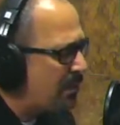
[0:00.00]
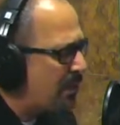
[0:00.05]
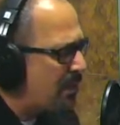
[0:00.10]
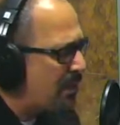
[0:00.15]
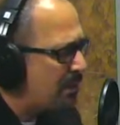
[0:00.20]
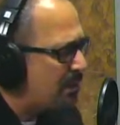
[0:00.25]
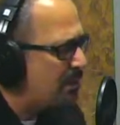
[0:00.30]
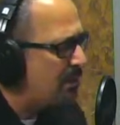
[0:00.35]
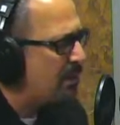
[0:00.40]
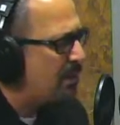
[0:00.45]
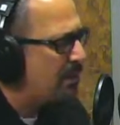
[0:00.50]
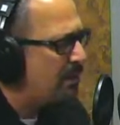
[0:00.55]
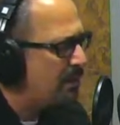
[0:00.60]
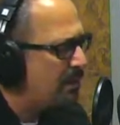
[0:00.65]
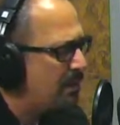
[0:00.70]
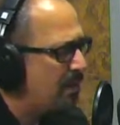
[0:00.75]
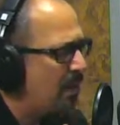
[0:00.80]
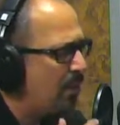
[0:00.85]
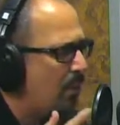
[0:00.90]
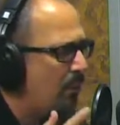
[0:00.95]
in this country
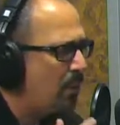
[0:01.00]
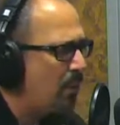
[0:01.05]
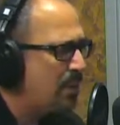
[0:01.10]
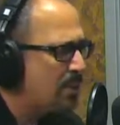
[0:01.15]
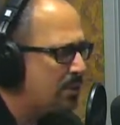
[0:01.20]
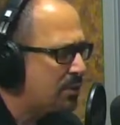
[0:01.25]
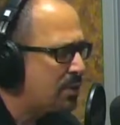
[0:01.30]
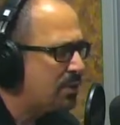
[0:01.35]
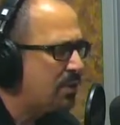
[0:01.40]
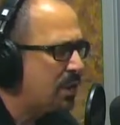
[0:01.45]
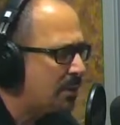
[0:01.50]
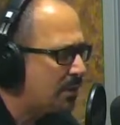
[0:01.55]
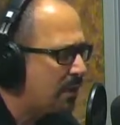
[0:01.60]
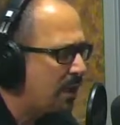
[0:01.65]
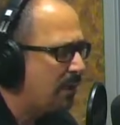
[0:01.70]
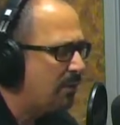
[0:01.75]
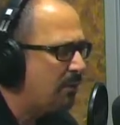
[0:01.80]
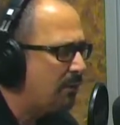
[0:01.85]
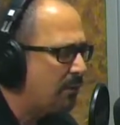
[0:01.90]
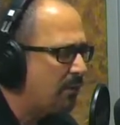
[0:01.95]
that want to shut
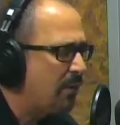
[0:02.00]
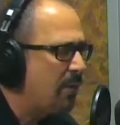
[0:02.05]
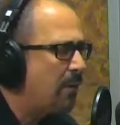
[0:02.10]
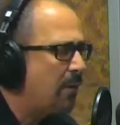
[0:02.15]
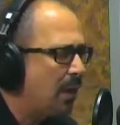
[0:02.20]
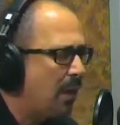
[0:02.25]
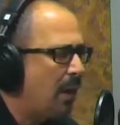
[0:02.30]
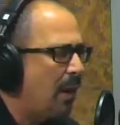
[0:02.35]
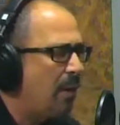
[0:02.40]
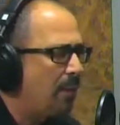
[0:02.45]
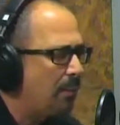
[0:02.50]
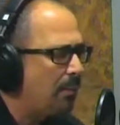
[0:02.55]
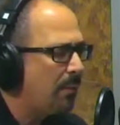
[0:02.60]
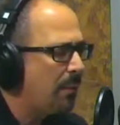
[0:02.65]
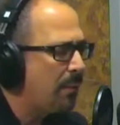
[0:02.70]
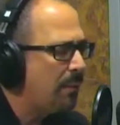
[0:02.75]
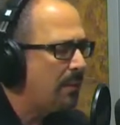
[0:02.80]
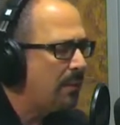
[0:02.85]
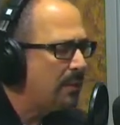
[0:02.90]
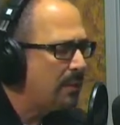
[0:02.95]
everyone up.
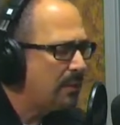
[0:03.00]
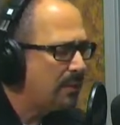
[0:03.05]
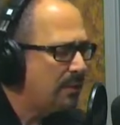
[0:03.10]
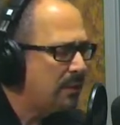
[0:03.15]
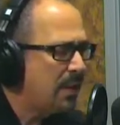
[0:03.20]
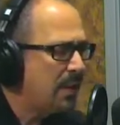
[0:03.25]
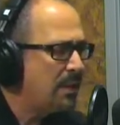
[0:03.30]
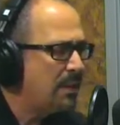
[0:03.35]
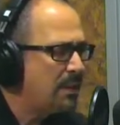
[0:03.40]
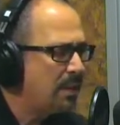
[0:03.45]
Just